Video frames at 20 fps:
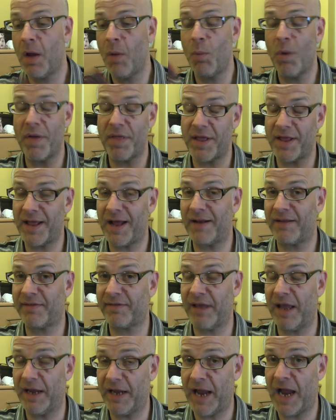whether
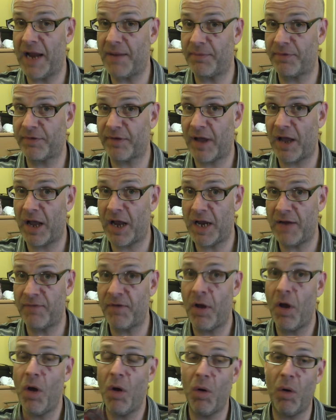that's a game
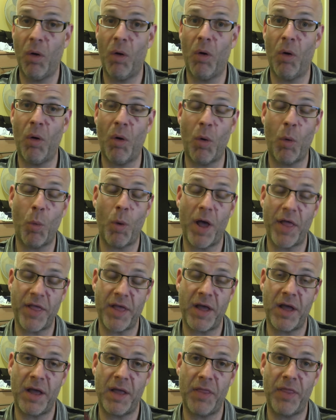save or
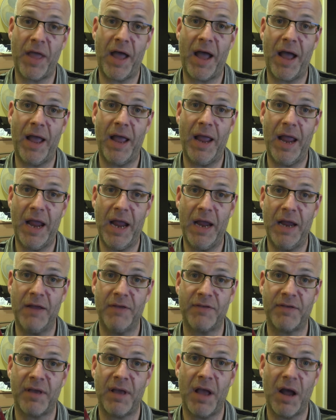whether that
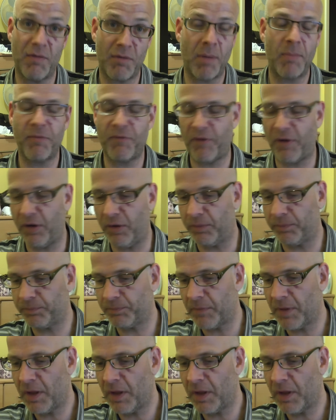is a ROM file.